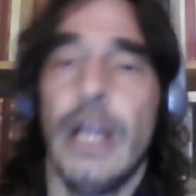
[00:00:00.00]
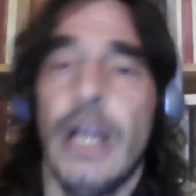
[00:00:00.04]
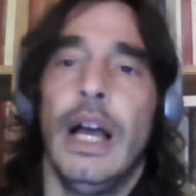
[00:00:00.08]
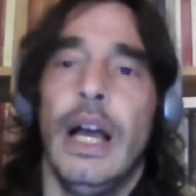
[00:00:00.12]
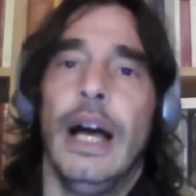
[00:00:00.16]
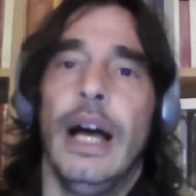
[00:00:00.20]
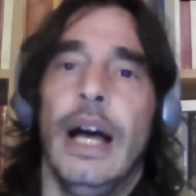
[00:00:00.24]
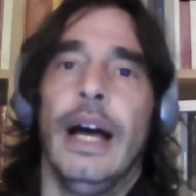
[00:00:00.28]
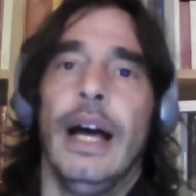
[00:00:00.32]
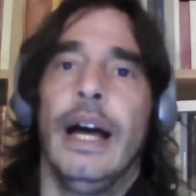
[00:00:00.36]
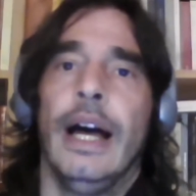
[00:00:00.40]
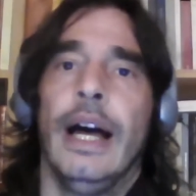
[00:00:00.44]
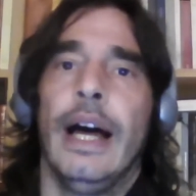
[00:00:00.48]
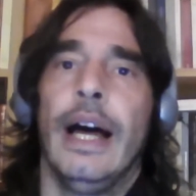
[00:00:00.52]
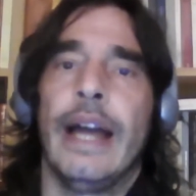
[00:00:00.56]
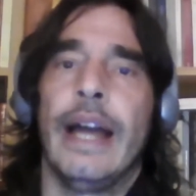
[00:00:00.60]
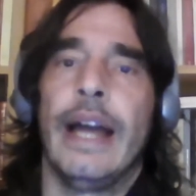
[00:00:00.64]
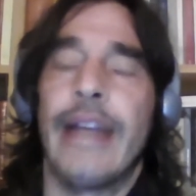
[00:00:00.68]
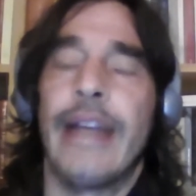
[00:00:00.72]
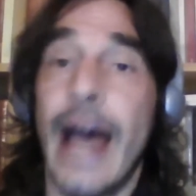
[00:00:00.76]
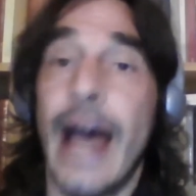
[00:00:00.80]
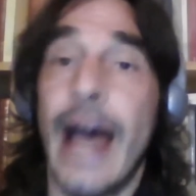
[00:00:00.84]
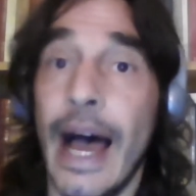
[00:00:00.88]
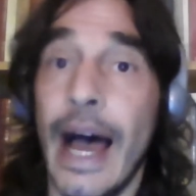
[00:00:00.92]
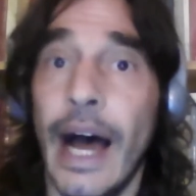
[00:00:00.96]
and
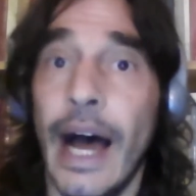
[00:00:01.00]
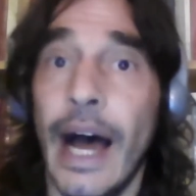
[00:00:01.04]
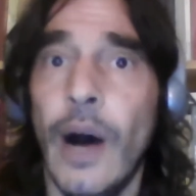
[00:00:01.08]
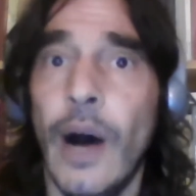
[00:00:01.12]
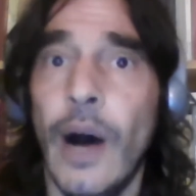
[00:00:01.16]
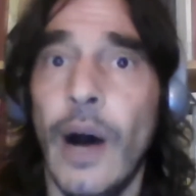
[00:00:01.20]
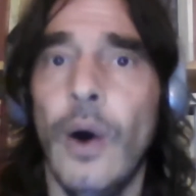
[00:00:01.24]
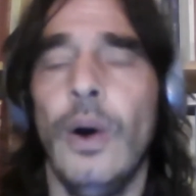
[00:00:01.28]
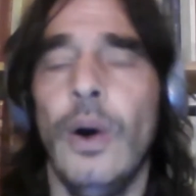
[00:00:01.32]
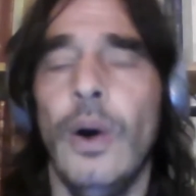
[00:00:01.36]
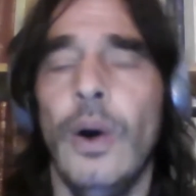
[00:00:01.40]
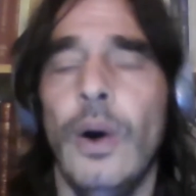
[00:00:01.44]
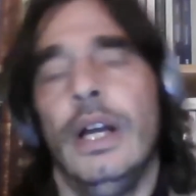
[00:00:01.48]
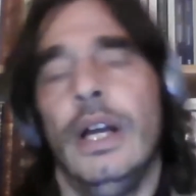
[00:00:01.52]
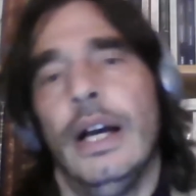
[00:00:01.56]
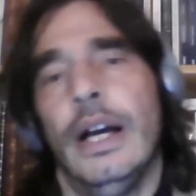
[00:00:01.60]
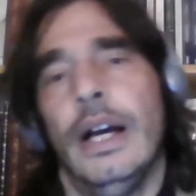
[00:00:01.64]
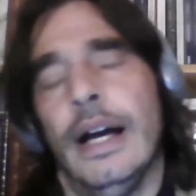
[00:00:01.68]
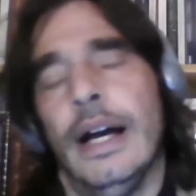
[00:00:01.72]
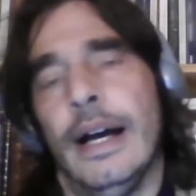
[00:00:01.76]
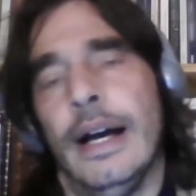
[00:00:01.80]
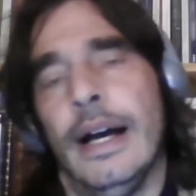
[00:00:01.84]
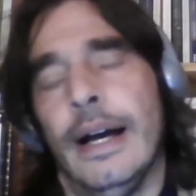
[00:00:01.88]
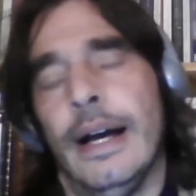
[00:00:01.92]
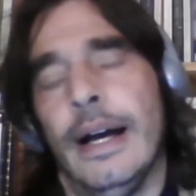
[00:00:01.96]
how
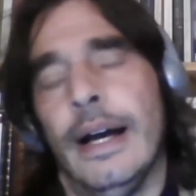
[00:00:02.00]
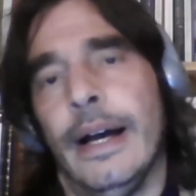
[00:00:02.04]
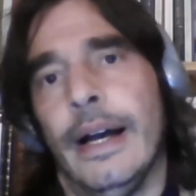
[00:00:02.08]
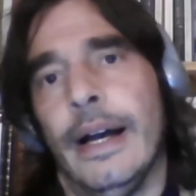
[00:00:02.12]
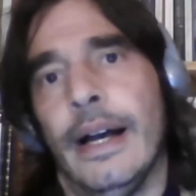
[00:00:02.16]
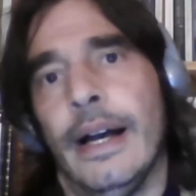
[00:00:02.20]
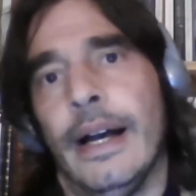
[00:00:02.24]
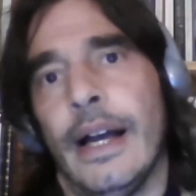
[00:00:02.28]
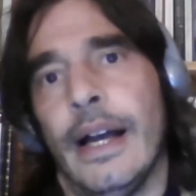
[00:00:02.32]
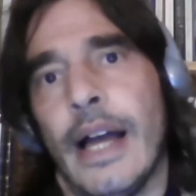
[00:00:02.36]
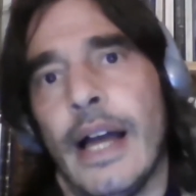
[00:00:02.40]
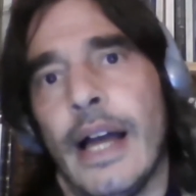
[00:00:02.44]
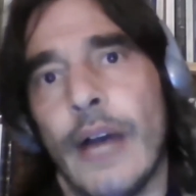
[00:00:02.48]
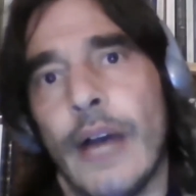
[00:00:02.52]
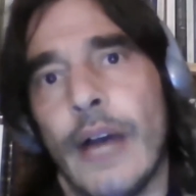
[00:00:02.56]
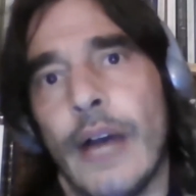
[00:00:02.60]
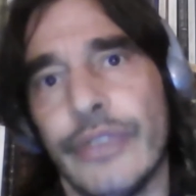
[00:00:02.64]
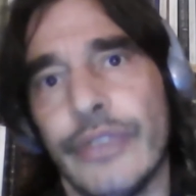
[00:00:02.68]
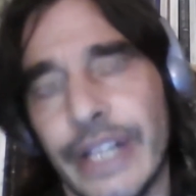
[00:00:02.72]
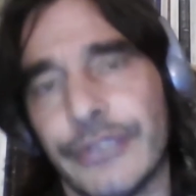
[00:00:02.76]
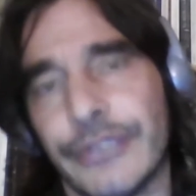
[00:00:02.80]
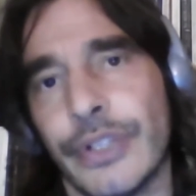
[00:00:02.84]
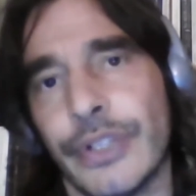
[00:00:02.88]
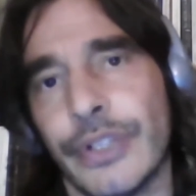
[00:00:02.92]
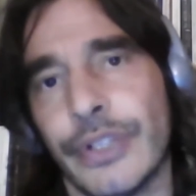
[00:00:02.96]
that
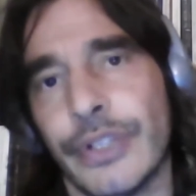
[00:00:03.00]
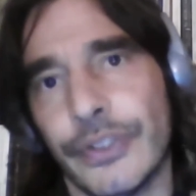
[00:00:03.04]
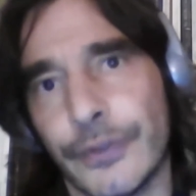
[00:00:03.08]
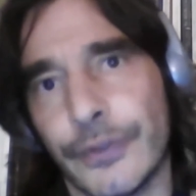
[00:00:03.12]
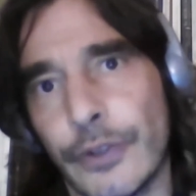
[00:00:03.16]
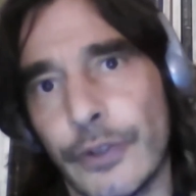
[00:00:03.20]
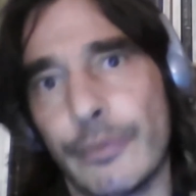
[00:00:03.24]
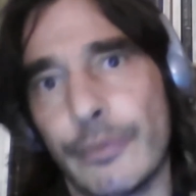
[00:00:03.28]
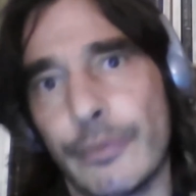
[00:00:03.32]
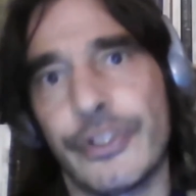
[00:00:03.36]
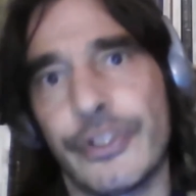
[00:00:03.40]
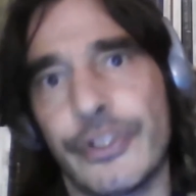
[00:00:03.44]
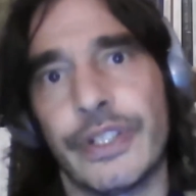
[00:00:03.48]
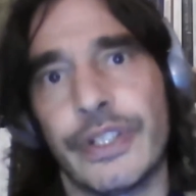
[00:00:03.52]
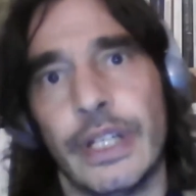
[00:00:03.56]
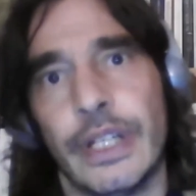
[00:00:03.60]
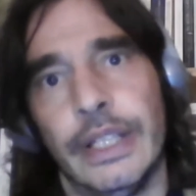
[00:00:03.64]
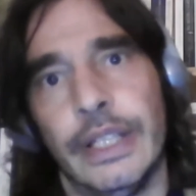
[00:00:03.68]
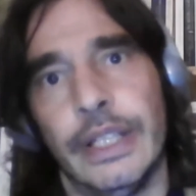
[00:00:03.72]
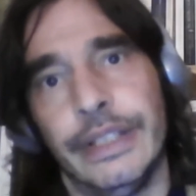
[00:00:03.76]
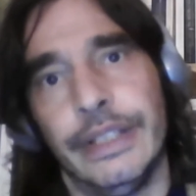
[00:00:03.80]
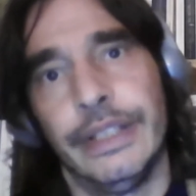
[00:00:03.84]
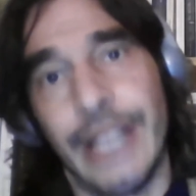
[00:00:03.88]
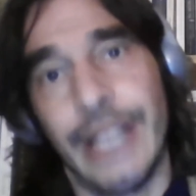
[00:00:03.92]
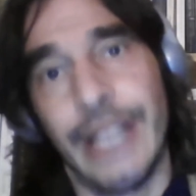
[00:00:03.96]
transforms
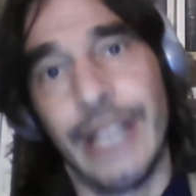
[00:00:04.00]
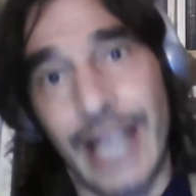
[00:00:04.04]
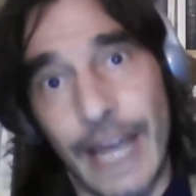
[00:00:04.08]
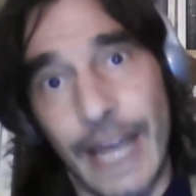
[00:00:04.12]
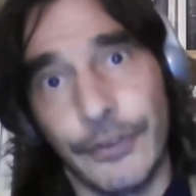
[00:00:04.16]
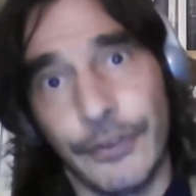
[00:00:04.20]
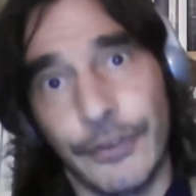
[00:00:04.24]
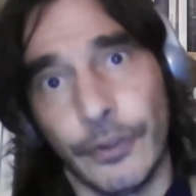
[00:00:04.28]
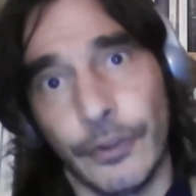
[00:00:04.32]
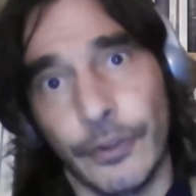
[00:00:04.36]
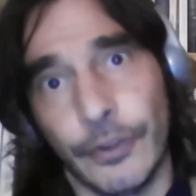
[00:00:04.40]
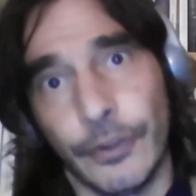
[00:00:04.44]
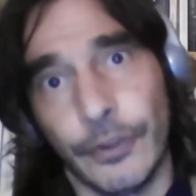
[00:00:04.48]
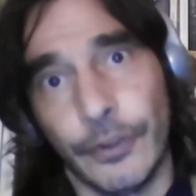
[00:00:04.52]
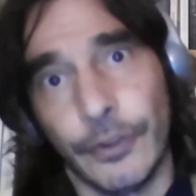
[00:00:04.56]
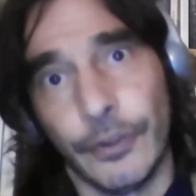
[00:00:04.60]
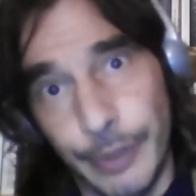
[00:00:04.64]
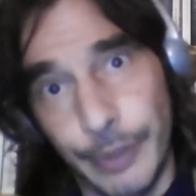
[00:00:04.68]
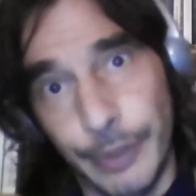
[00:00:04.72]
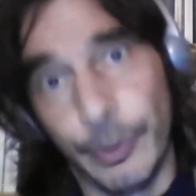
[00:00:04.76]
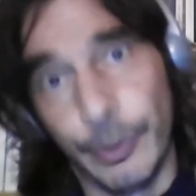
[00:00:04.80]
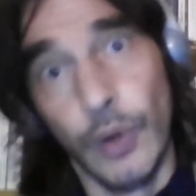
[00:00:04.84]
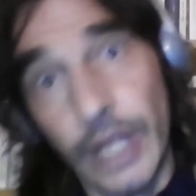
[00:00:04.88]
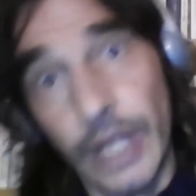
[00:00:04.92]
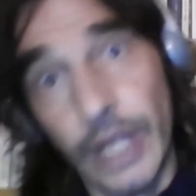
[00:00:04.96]
the lives of
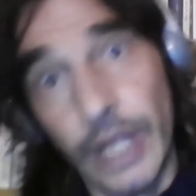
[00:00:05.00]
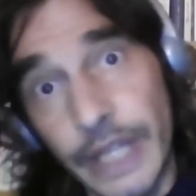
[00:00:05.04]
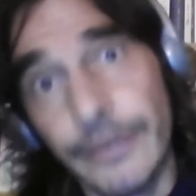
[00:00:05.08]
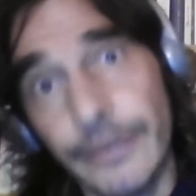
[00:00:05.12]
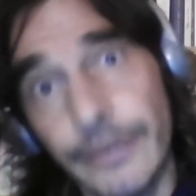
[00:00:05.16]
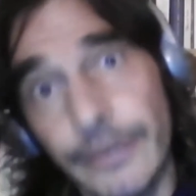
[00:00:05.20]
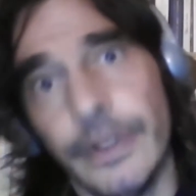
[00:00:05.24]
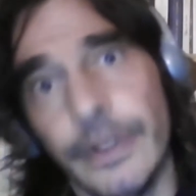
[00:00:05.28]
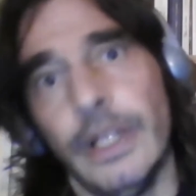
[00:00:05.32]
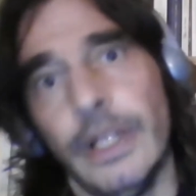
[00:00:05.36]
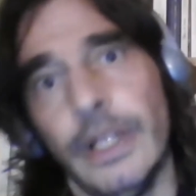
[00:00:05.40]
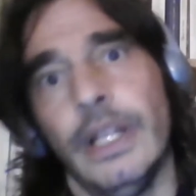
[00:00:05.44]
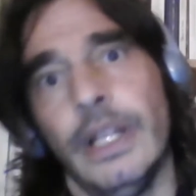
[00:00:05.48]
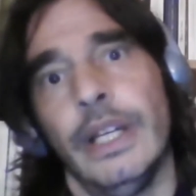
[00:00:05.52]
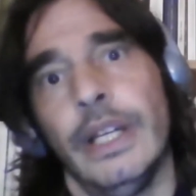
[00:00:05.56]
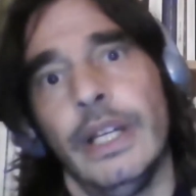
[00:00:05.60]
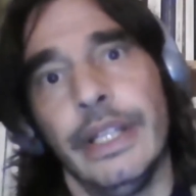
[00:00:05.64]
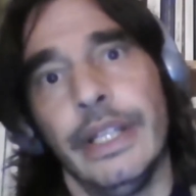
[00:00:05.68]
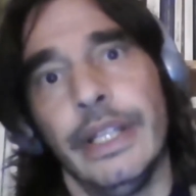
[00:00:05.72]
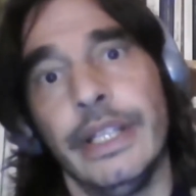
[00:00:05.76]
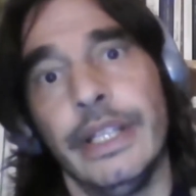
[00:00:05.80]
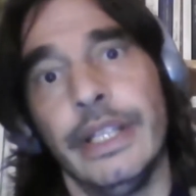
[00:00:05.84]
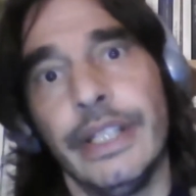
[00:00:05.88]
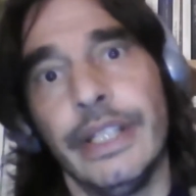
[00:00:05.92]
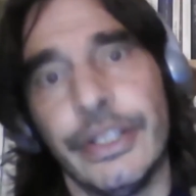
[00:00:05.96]
people who live
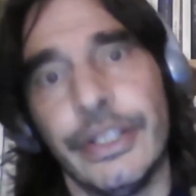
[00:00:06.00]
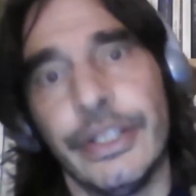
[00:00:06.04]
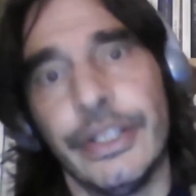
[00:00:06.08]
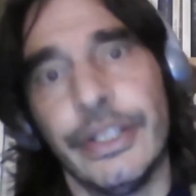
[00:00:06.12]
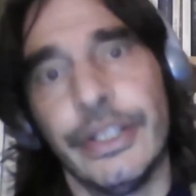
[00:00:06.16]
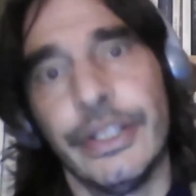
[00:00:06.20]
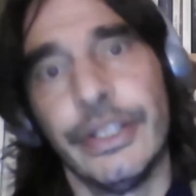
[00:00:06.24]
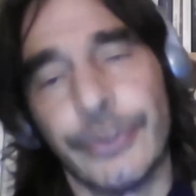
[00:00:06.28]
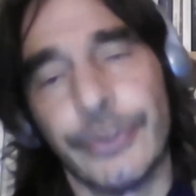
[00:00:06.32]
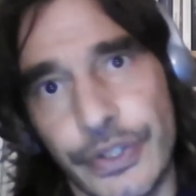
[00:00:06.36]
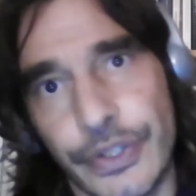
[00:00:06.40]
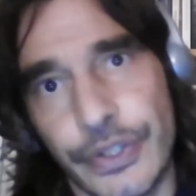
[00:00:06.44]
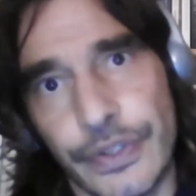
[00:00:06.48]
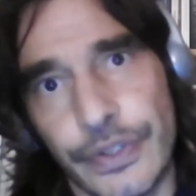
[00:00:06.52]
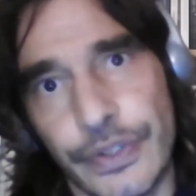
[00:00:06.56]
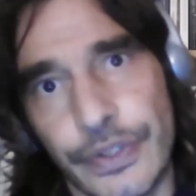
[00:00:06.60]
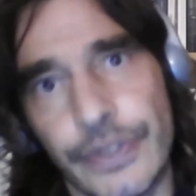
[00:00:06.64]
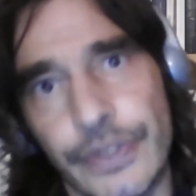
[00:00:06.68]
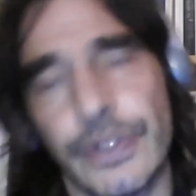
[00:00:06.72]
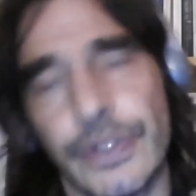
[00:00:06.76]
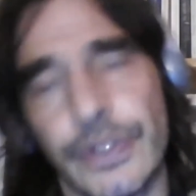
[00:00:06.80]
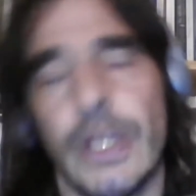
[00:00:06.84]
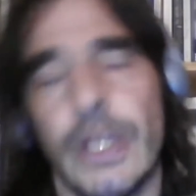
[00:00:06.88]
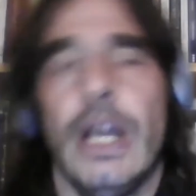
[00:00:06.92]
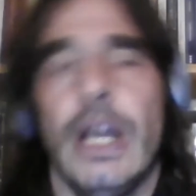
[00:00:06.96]
in these
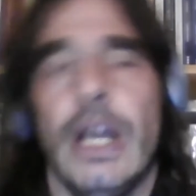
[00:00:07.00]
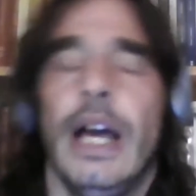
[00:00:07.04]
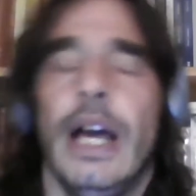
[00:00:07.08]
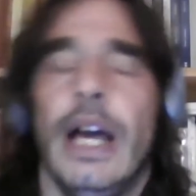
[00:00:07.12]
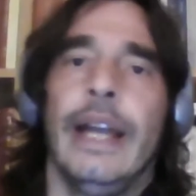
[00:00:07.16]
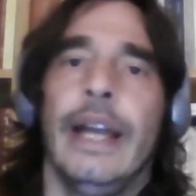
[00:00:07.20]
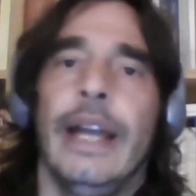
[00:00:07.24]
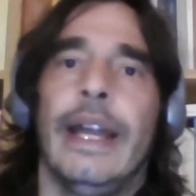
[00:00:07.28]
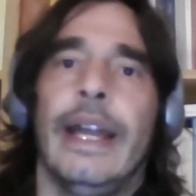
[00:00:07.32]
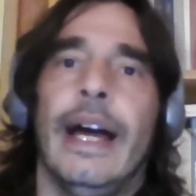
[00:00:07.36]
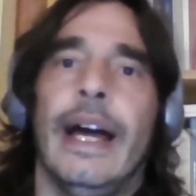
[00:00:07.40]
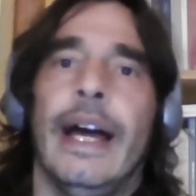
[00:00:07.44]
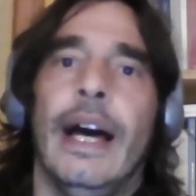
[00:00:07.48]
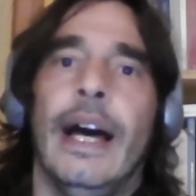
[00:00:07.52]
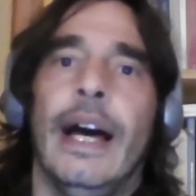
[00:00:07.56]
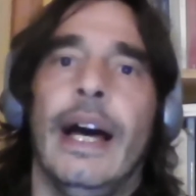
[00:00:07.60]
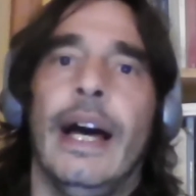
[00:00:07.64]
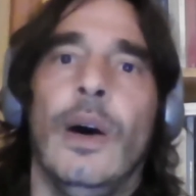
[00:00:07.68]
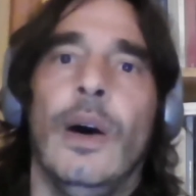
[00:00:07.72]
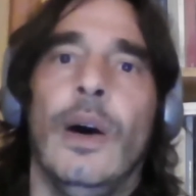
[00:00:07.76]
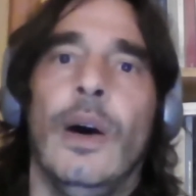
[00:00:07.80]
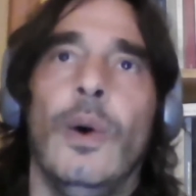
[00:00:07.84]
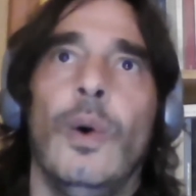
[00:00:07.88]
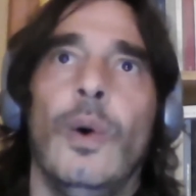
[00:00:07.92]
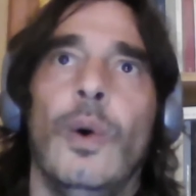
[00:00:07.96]
regions, and
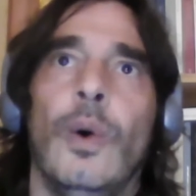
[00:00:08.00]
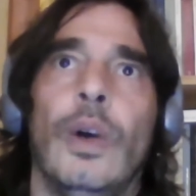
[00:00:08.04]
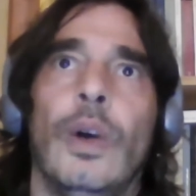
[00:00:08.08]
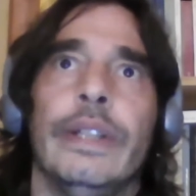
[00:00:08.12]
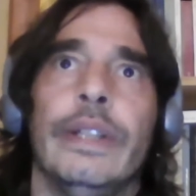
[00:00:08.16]
how